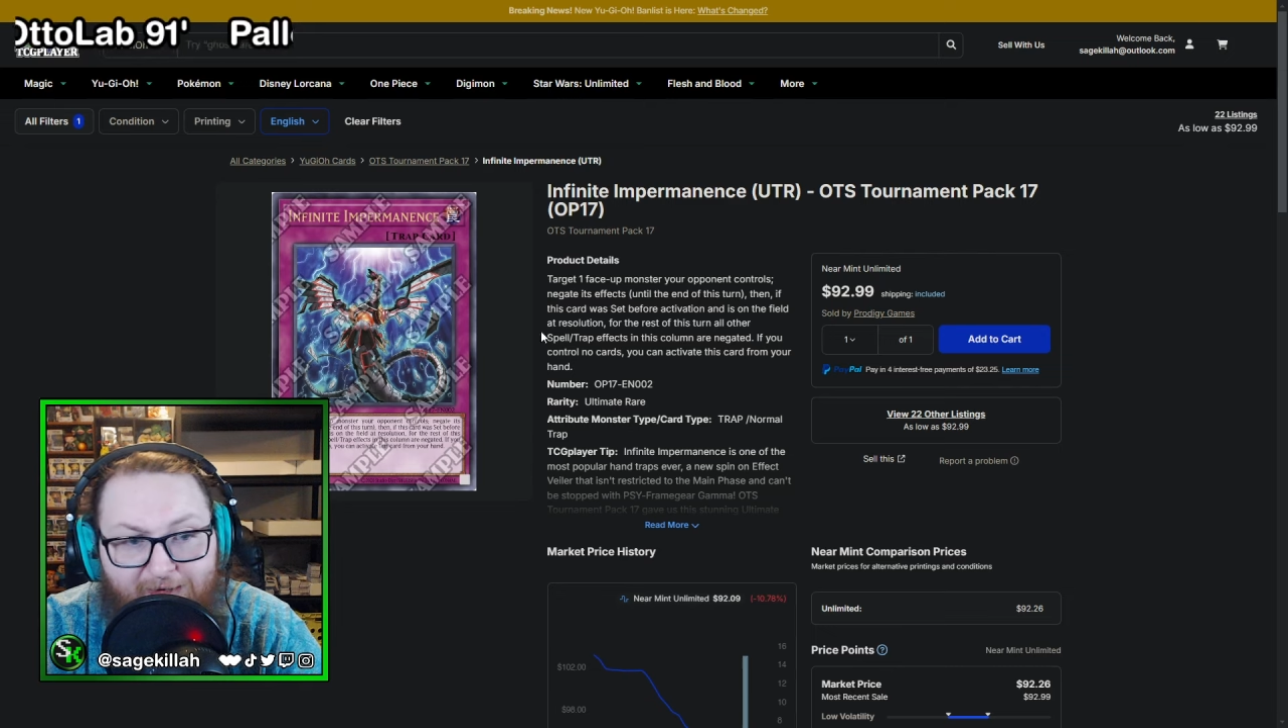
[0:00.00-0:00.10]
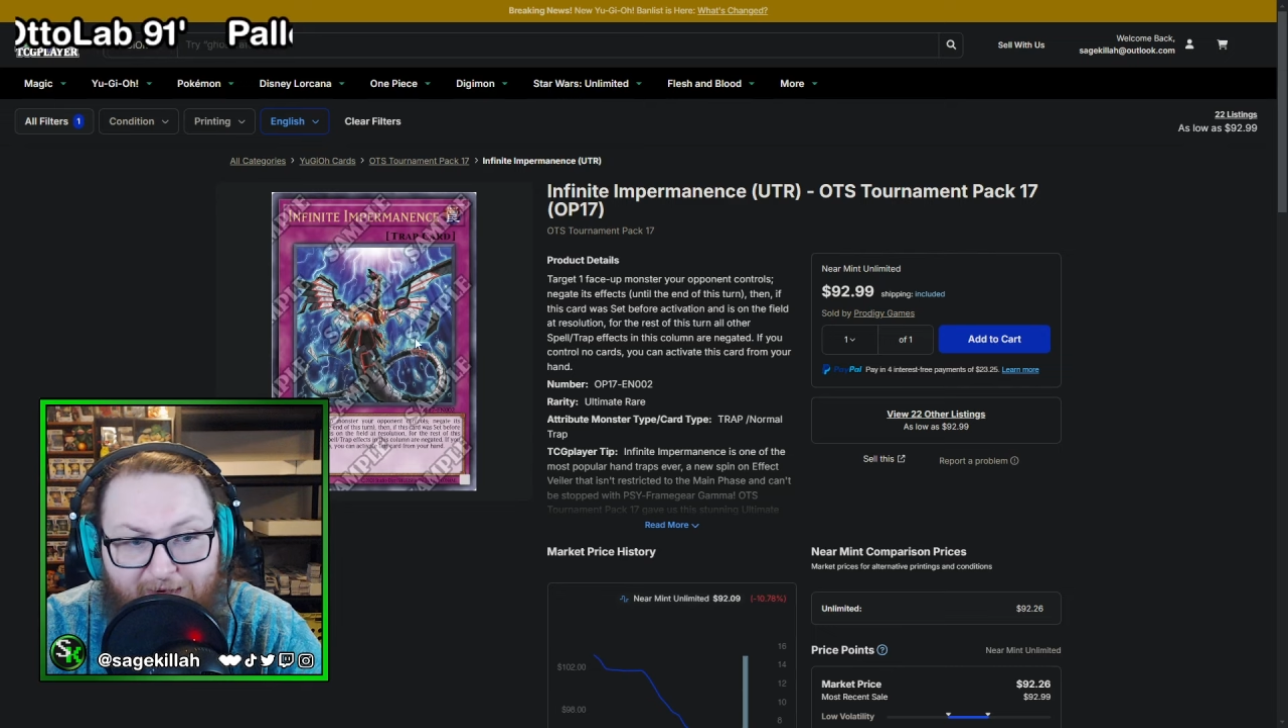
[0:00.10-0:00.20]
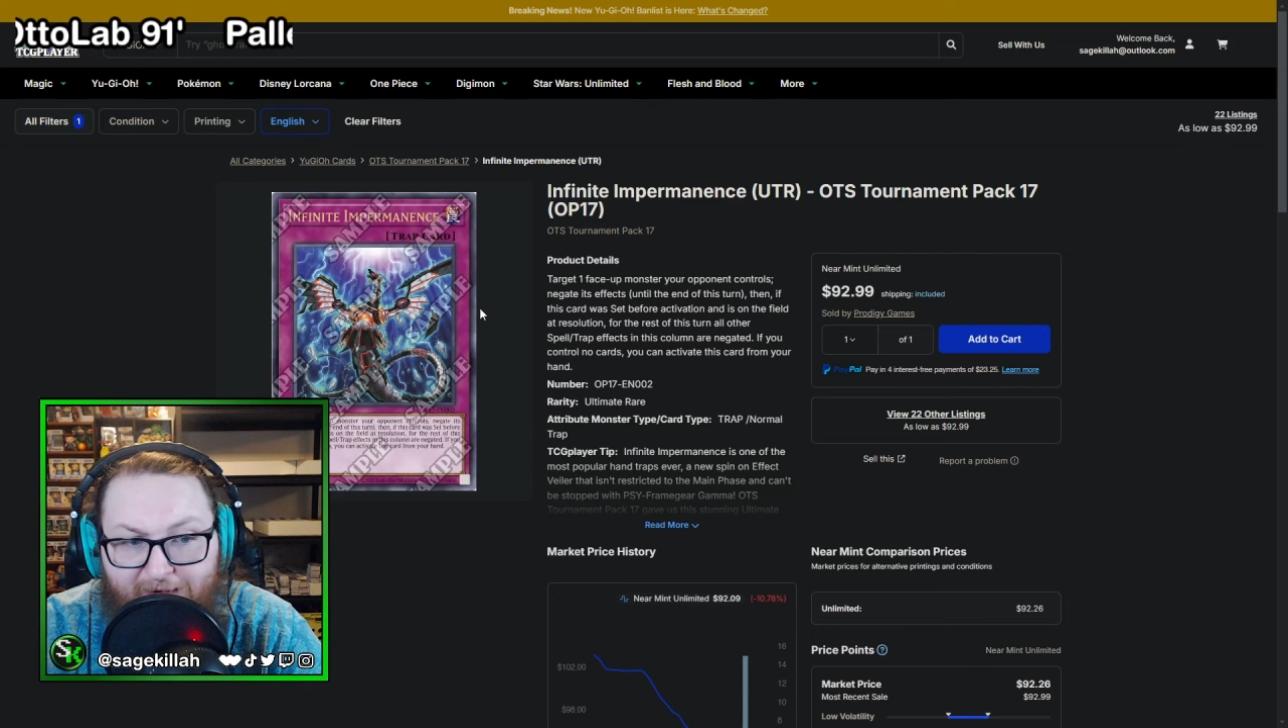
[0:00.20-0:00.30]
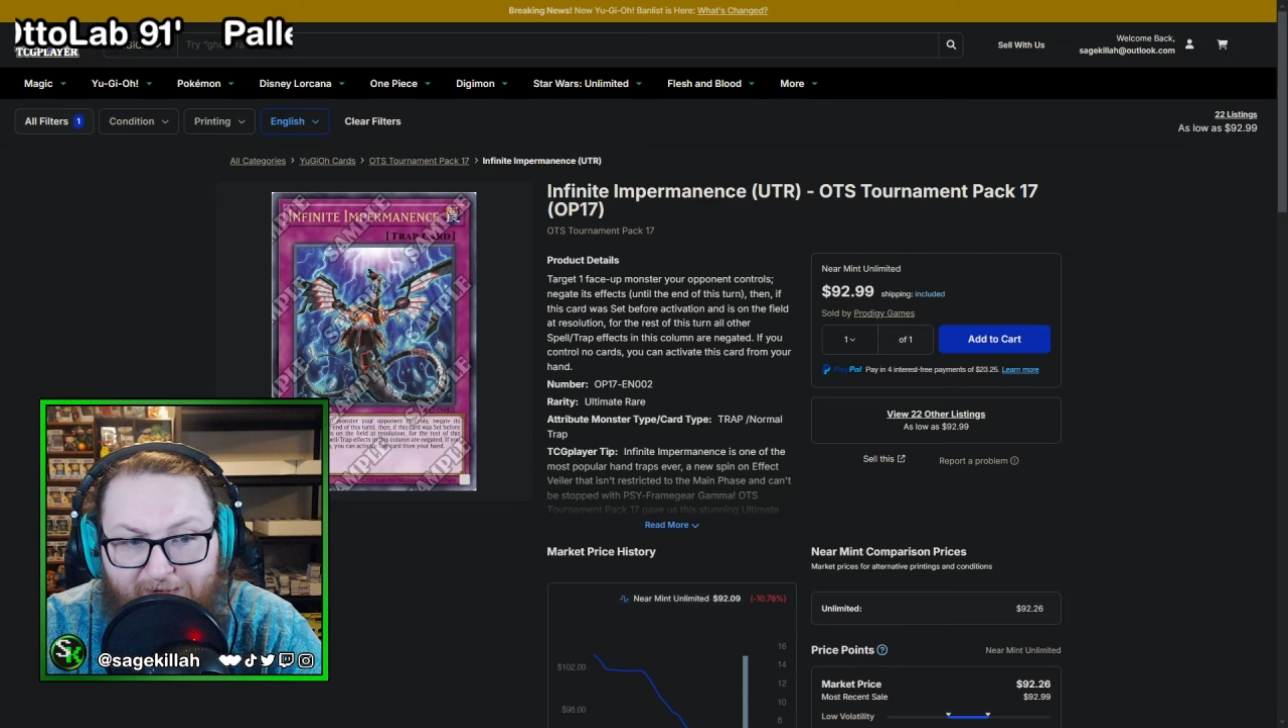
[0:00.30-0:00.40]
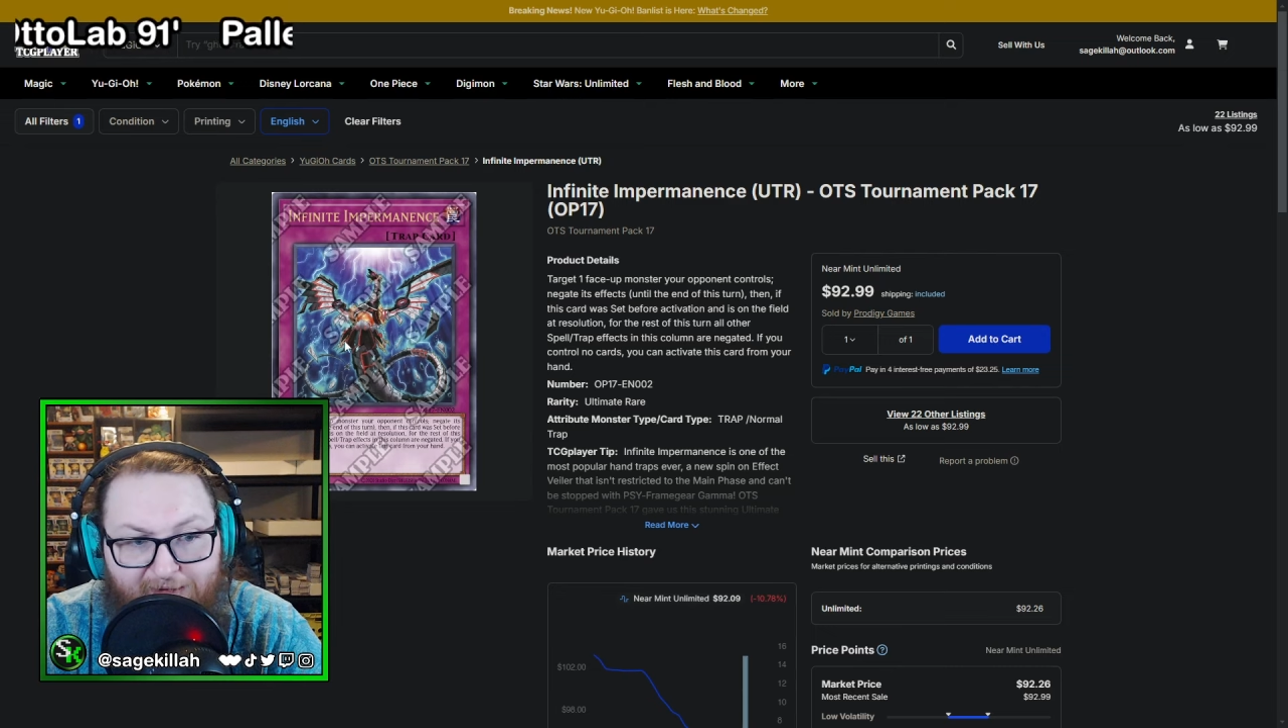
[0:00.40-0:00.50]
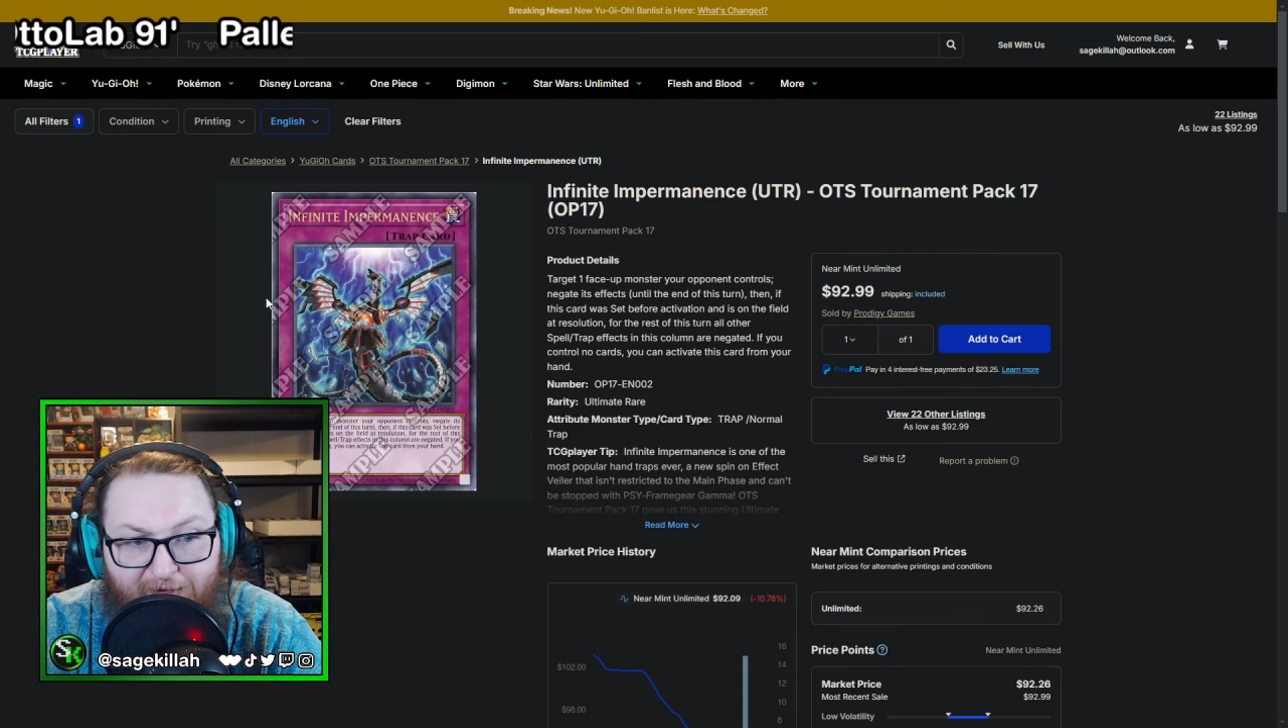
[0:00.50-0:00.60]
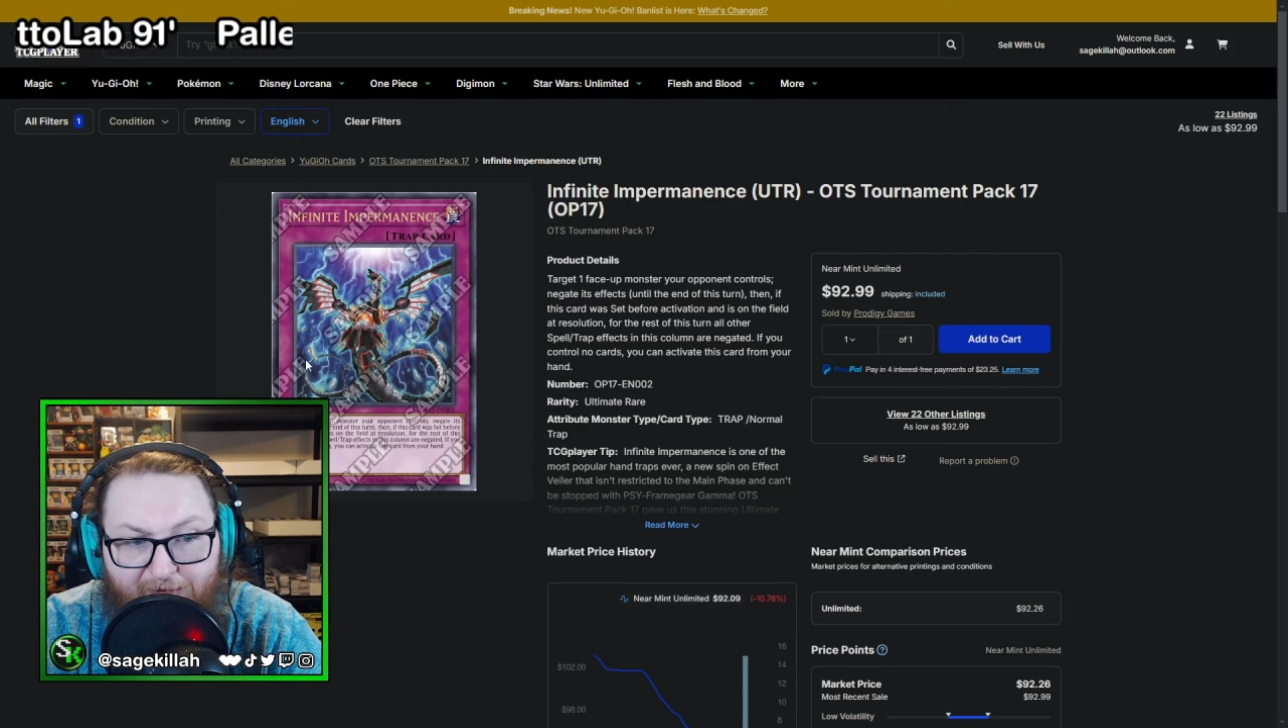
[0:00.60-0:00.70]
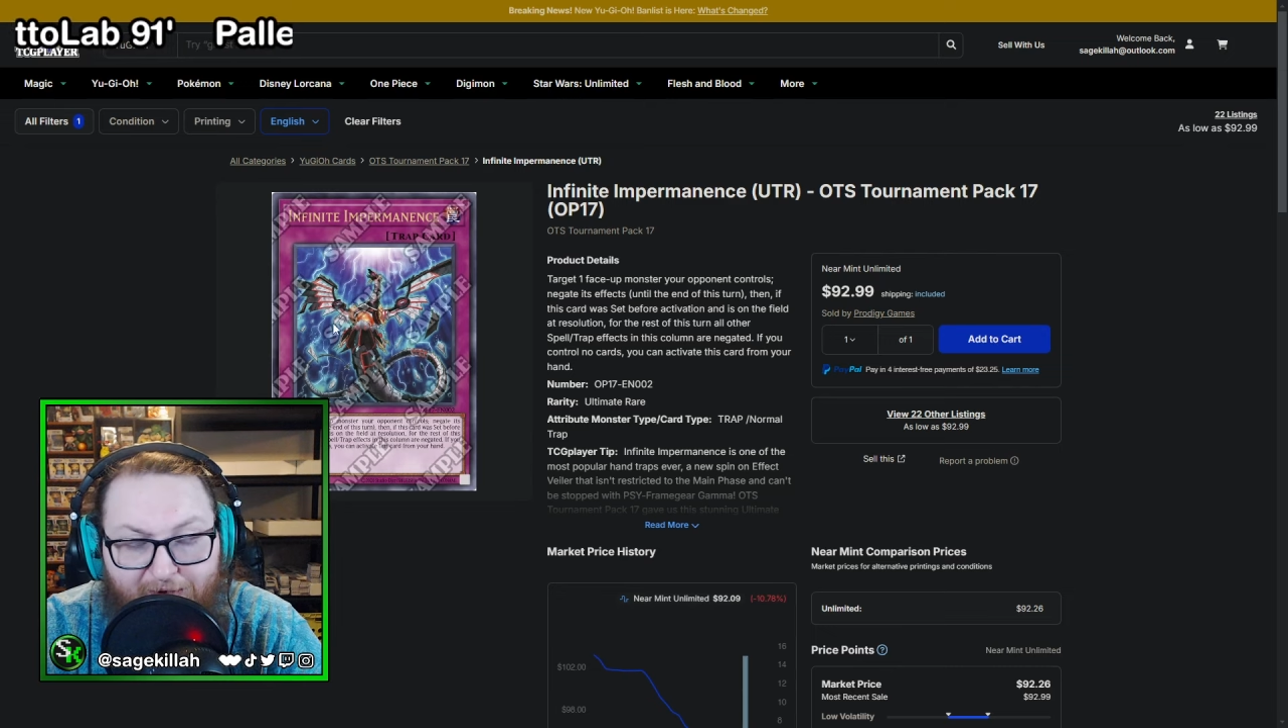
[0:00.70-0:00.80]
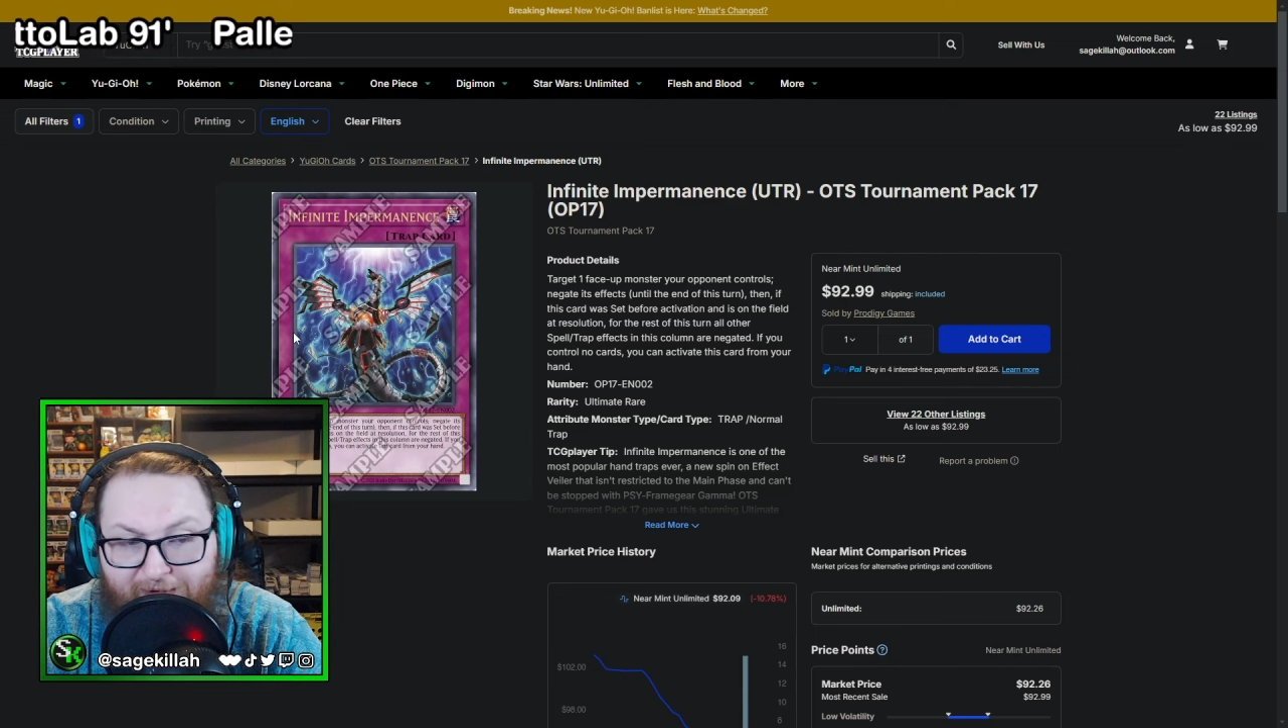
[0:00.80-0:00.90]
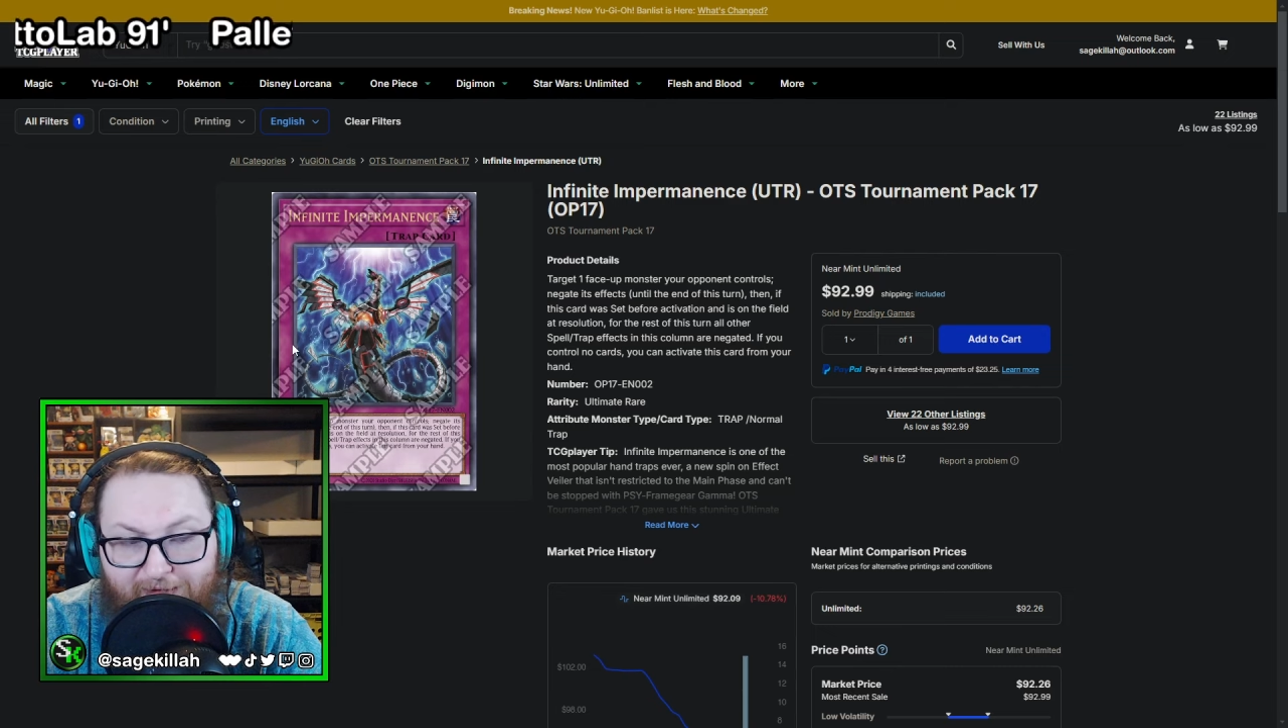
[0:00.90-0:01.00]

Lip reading: Get a set of these.